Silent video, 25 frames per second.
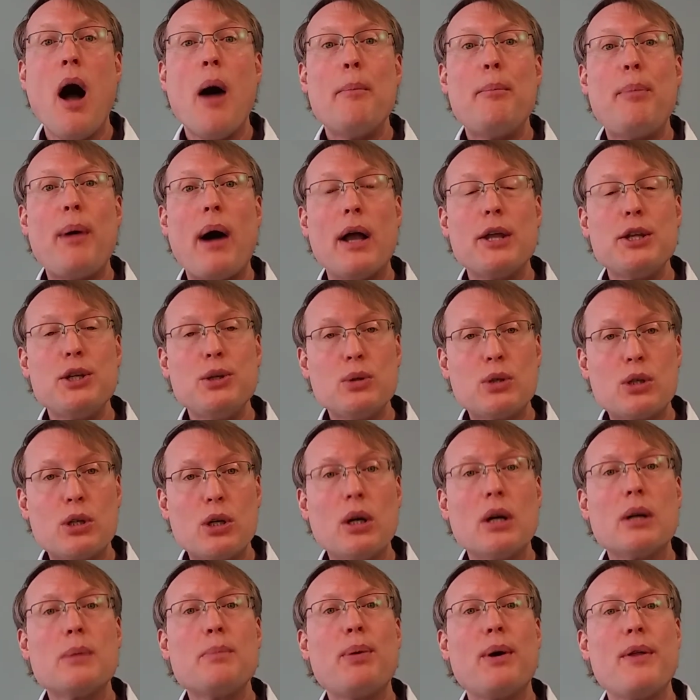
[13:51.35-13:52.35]
but you
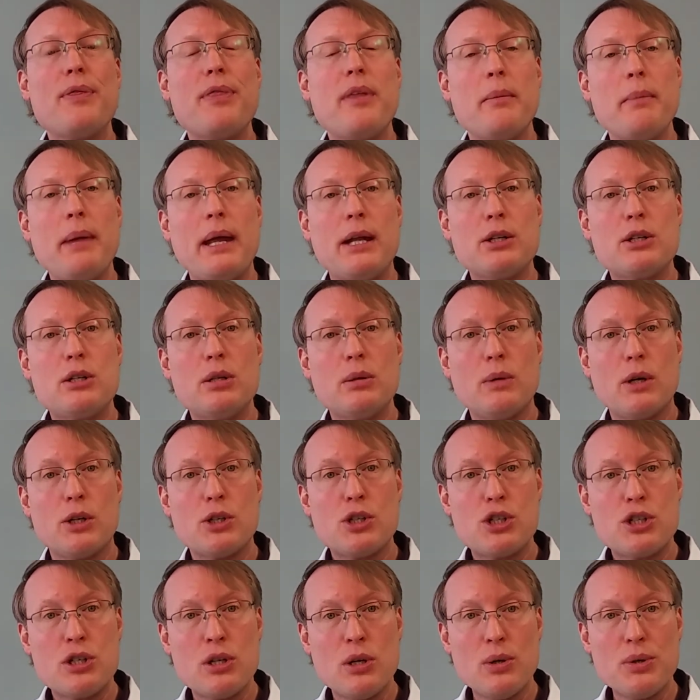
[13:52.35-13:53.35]
could put them into a
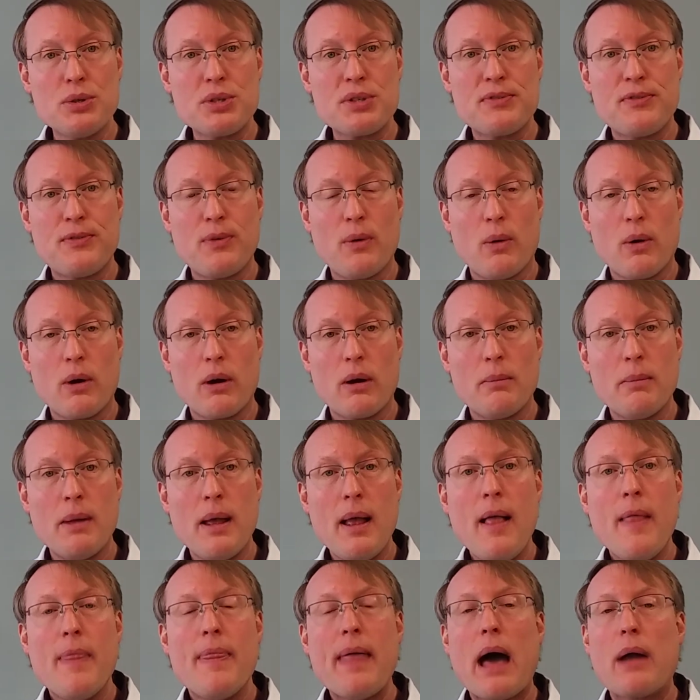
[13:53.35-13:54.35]
juice form
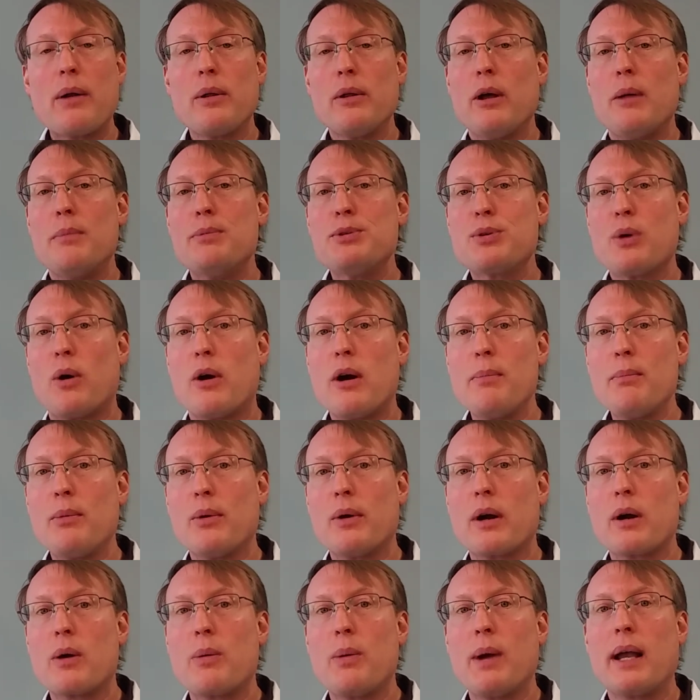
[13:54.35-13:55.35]
that'll absorb
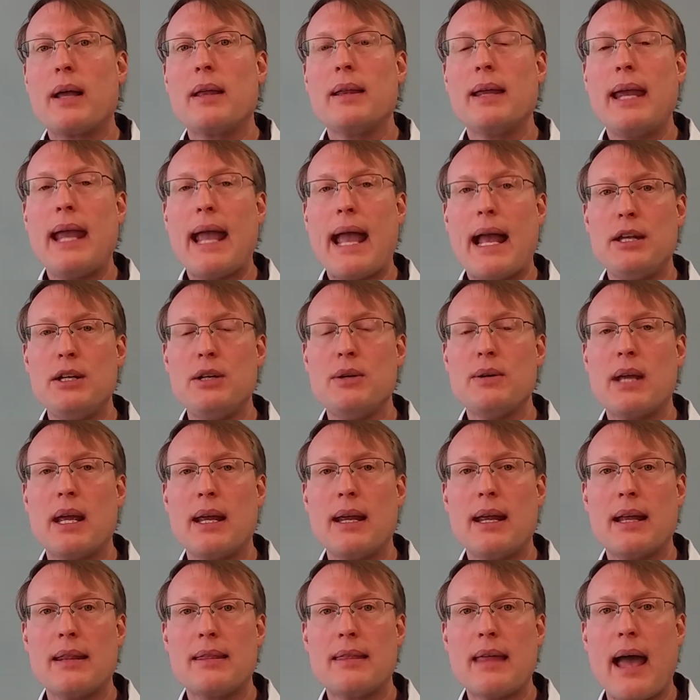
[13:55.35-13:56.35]
more quickly, and you can
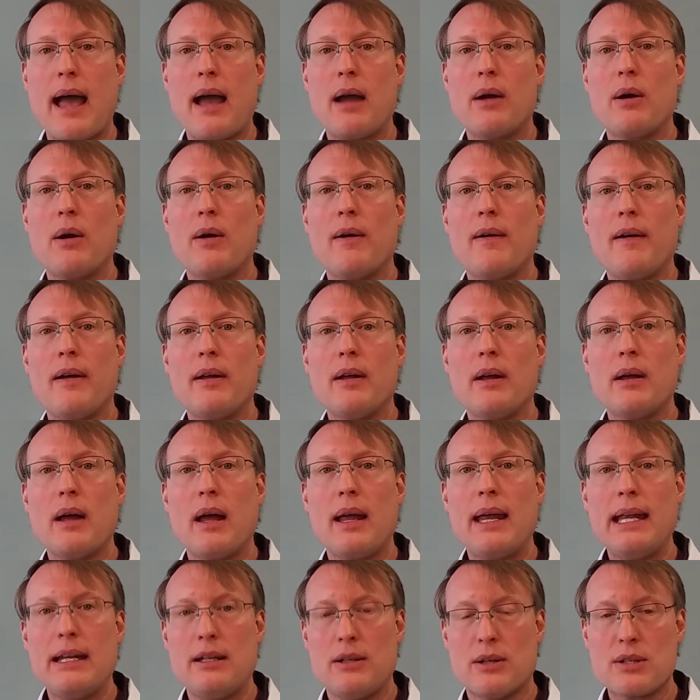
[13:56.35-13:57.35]
get that
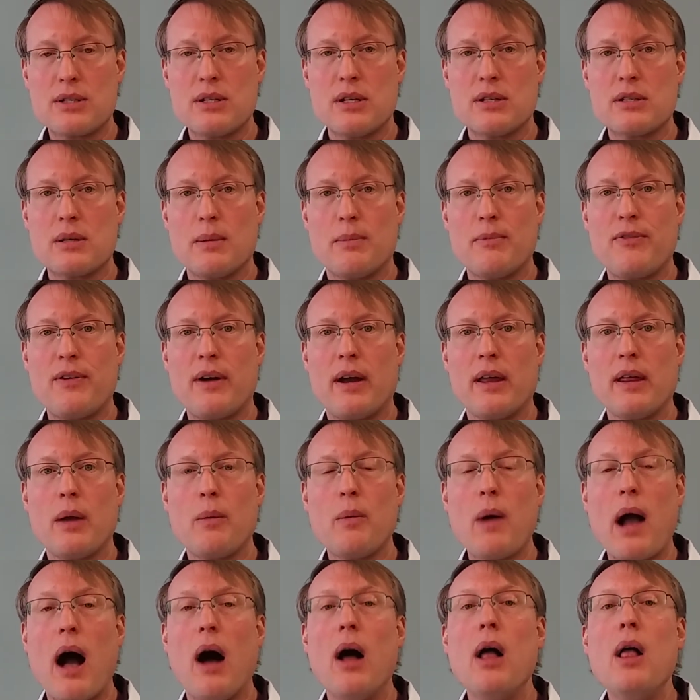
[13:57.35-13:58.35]
in your system fairly
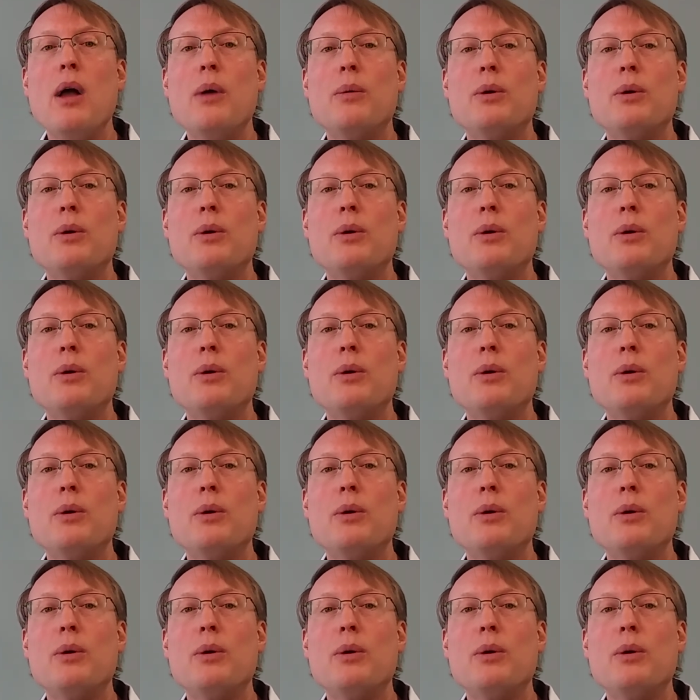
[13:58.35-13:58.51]
well.